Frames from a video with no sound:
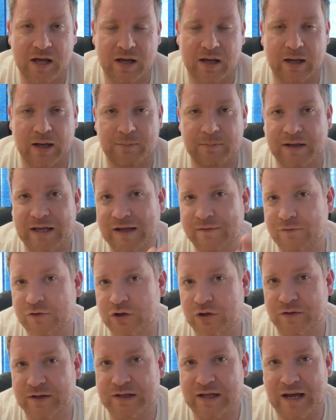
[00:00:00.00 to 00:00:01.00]

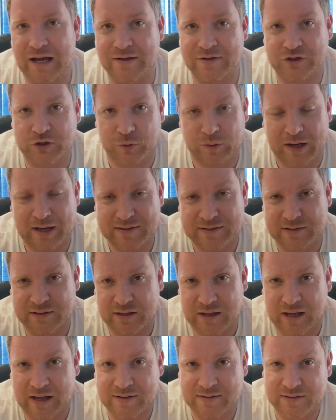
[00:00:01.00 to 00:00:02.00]
Even though the Air
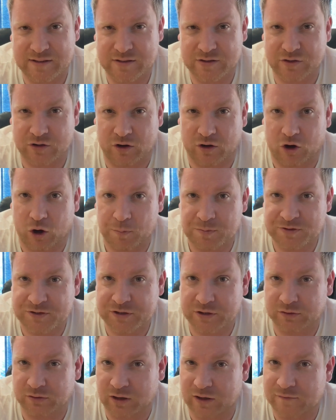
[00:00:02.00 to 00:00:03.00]
2S has got
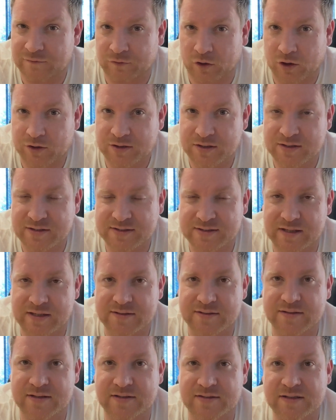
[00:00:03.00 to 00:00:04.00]
obstacle avoidance
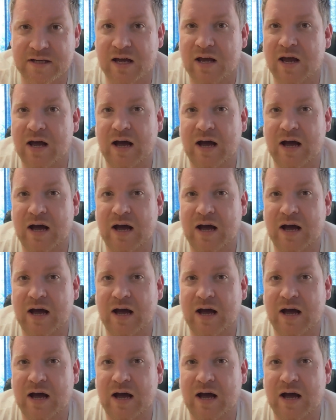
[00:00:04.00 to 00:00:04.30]
sensors,